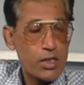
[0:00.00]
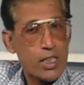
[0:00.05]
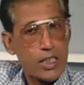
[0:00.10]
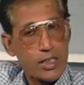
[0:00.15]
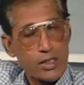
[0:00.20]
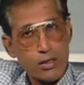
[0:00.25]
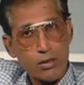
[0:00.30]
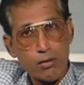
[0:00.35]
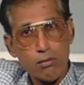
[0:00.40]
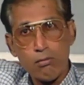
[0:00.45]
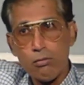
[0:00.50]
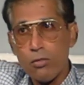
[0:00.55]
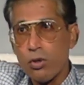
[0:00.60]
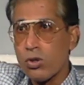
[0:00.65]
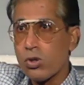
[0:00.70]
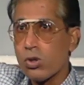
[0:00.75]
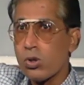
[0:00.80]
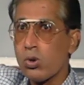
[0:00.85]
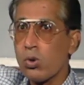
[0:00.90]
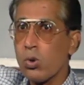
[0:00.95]
Yes,
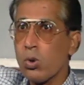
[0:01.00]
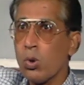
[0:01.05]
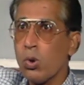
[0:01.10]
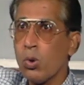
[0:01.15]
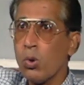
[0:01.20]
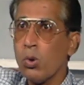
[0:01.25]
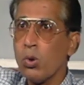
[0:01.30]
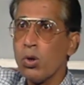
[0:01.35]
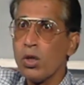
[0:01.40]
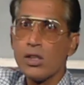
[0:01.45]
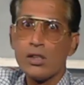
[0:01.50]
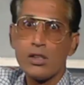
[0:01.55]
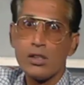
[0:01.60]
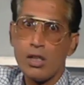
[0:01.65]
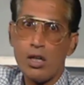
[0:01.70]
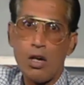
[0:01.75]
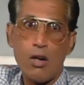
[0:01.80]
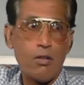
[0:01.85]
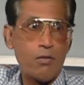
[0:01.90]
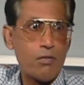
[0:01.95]
snow is
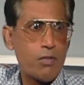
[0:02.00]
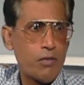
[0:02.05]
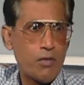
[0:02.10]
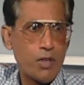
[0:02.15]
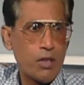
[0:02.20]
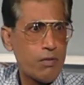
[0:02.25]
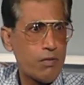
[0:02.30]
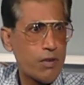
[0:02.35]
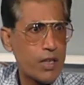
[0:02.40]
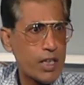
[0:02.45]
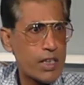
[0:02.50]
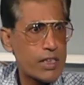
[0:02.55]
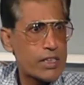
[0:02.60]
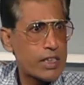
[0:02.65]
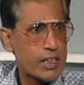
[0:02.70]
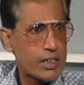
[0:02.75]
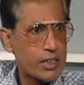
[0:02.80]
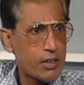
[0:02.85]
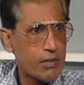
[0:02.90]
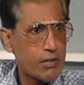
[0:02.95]
around 50 feet,
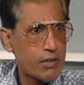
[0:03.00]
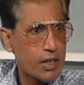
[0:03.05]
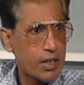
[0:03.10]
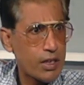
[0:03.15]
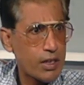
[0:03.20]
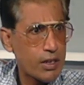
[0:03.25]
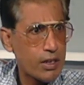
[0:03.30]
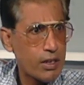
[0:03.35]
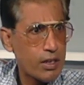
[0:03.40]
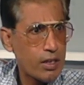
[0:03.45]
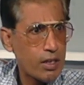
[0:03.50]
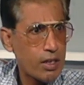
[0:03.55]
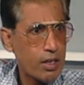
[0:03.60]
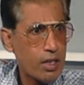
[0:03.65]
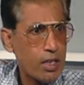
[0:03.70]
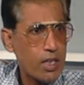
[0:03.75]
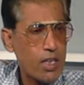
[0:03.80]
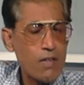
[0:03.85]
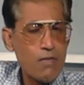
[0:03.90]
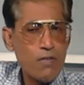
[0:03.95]
60 feet.
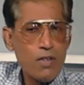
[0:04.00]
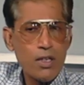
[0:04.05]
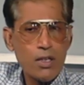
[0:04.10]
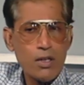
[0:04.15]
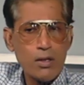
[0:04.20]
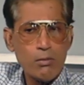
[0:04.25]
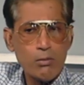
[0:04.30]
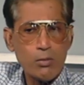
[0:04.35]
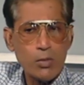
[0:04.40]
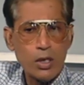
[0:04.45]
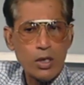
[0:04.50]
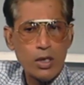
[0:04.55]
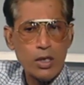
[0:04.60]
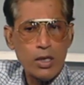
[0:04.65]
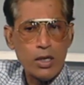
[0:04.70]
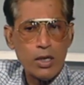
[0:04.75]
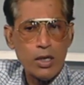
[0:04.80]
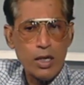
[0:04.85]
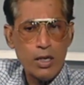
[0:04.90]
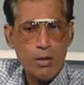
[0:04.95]
Even
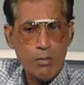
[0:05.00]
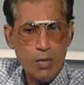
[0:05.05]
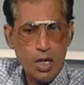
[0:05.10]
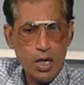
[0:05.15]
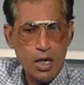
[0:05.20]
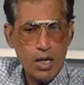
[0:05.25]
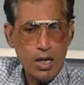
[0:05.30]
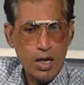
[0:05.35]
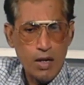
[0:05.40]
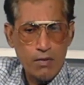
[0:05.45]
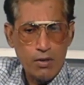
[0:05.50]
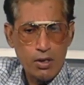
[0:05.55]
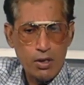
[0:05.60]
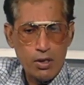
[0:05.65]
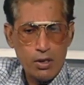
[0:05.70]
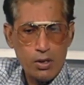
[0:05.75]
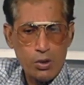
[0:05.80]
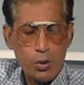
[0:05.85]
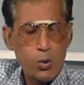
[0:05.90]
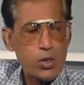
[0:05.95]
in May, after
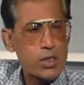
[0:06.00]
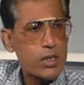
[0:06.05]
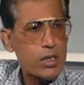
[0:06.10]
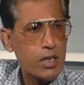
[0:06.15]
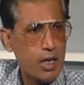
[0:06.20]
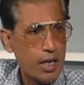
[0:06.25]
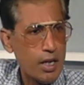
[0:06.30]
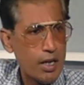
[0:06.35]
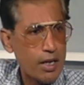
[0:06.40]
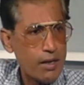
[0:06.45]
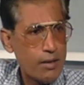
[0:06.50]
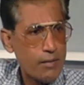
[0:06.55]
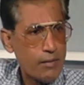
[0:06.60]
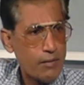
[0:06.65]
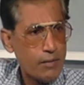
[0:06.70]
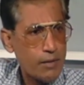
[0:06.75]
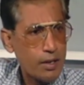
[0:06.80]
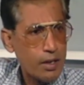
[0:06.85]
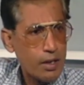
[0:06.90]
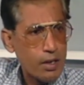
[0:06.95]
the snow is cleared,
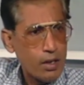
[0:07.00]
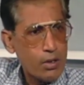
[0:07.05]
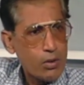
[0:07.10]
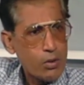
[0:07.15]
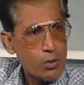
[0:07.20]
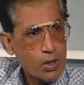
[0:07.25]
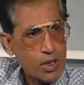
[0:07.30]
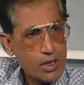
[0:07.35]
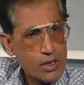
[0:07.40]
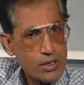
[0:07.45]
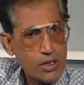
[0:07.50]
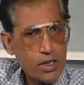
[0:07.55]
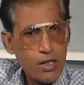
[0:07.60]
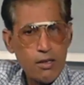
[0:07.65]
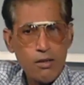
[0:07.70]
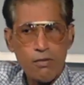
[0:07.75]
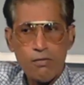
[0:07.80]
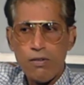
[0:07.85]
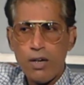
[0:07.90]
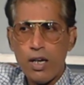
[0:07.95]
you can
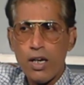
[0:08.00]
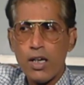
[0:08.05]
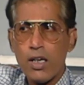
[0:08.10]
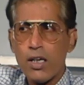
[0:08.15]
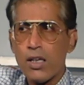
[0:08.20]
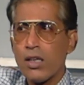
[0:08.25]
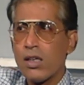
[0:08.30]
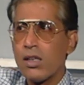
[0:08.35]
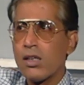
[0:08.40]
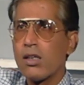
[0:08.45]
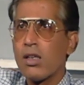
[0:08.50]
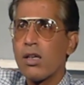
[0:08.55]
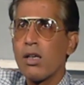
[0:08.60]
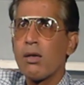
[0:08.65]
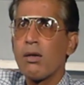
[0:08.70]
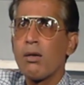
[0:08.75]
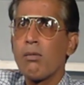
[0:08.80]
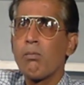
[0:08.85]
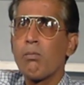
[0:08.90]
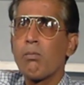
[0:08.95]
still find
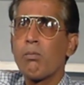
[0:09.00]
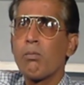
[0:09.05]
the